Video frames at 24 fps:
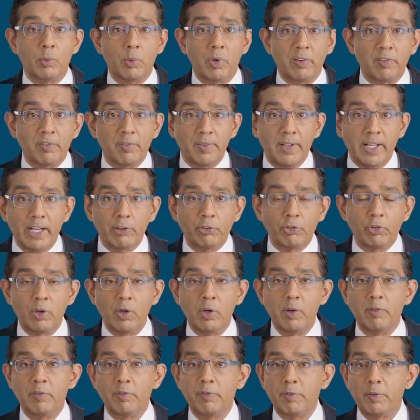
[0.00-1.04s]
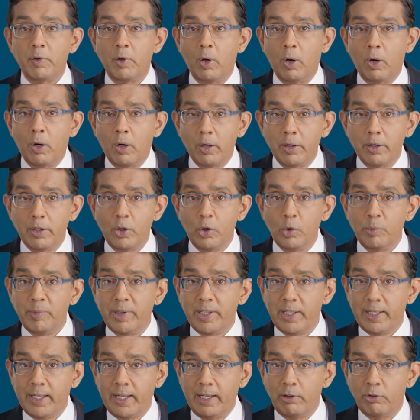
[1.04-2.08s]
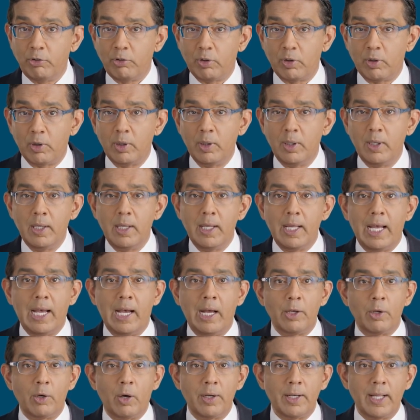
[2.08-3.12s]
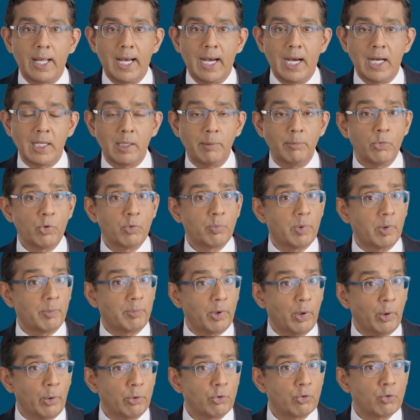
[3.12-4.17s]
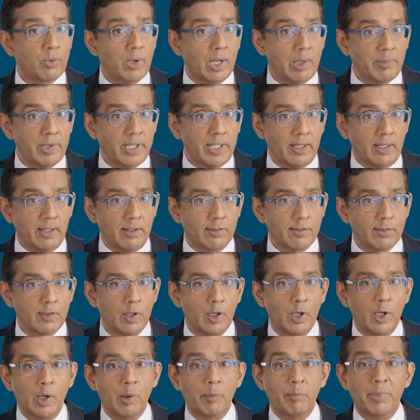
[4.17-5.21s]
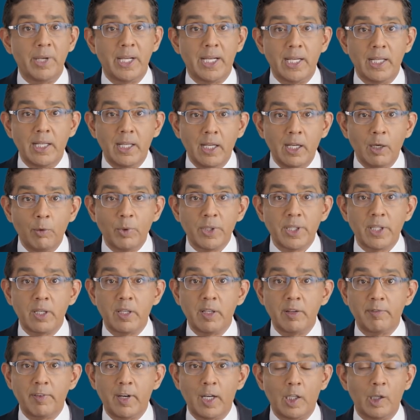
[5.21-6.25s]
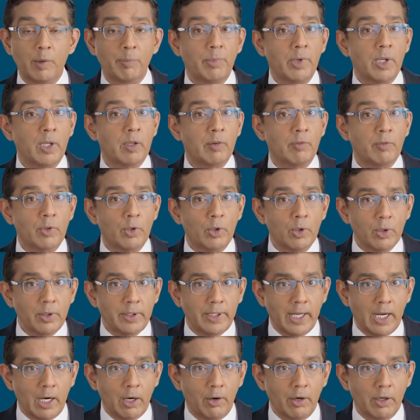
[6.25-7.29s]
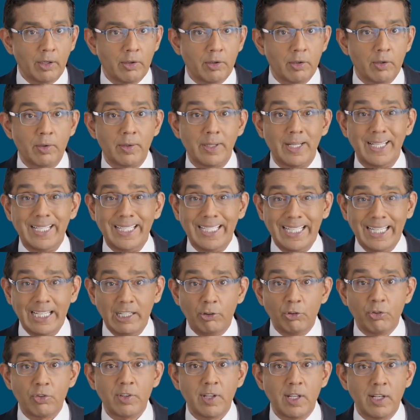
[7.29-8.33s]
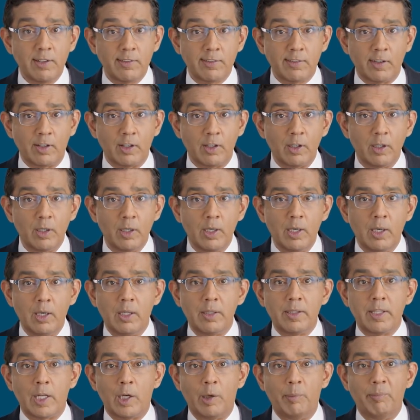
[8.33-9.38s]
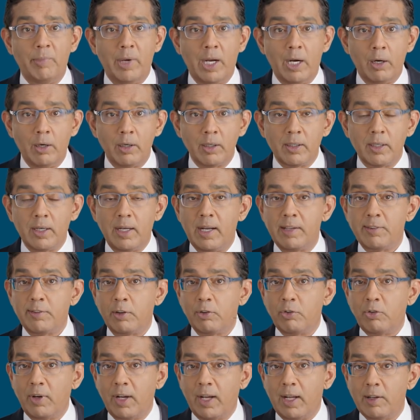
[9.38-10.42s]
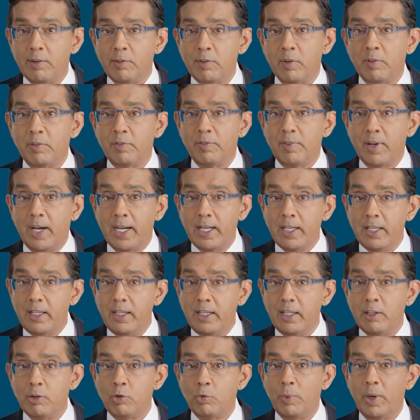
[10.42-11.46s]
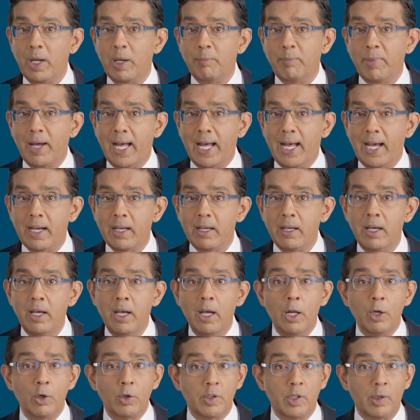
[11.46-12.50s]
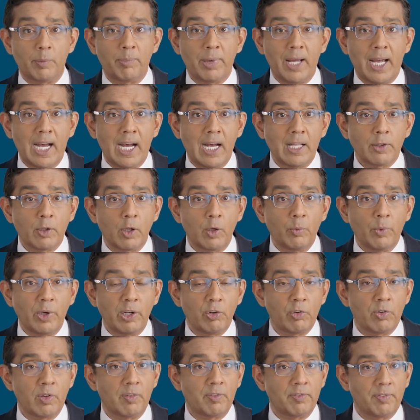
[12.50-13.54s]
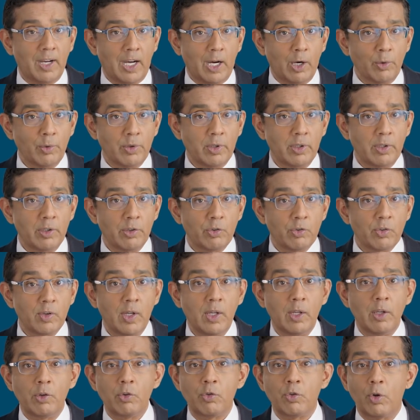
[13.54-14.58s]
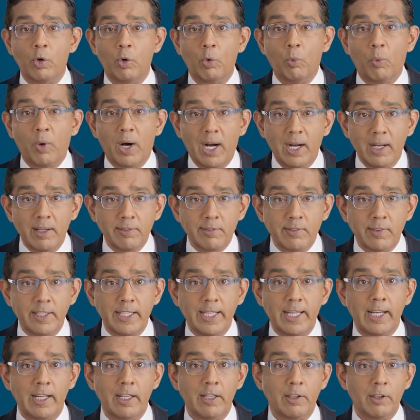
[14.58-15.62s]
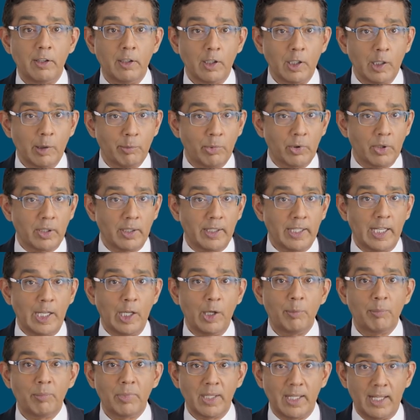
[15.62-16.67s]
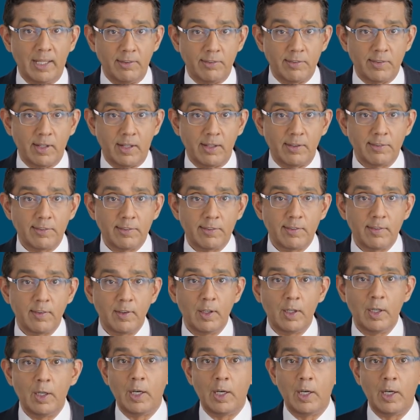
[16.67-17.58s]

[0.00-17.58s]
a reflection of flawed human nature and on Adam's proposed remedies beginning with the development of good character in each citizen, that America has a chance of finding its way back to the path on which the founders so wisely and deliberately placed us.